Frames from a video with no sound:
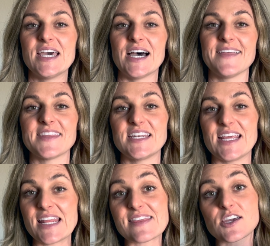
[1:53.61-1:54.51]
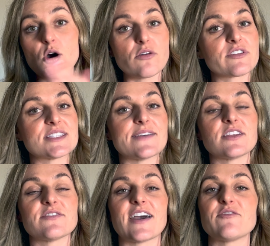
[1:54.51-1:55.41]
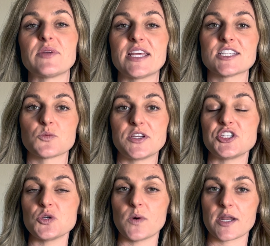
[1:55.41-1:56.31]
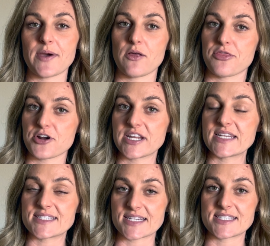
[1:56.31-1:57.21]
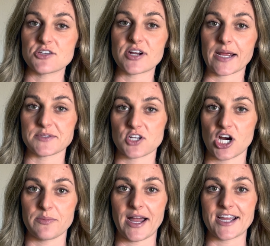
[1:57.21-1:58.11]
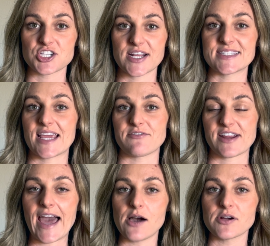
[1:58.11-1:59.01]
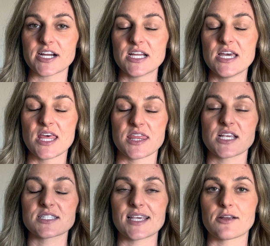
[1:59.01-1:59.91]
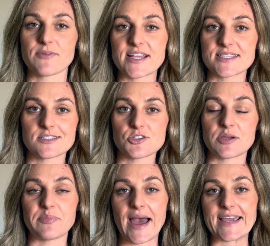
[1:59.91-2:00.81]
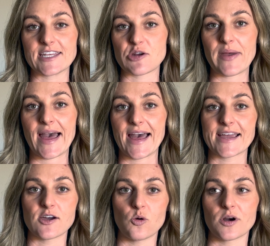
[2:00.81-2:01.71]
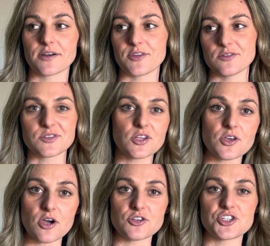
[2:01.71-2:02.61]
And then anything over 75 minutes, we do want about 30 to 60 grams of carbohydrates every hour. Things like raisins you can pack in your bag or those glucose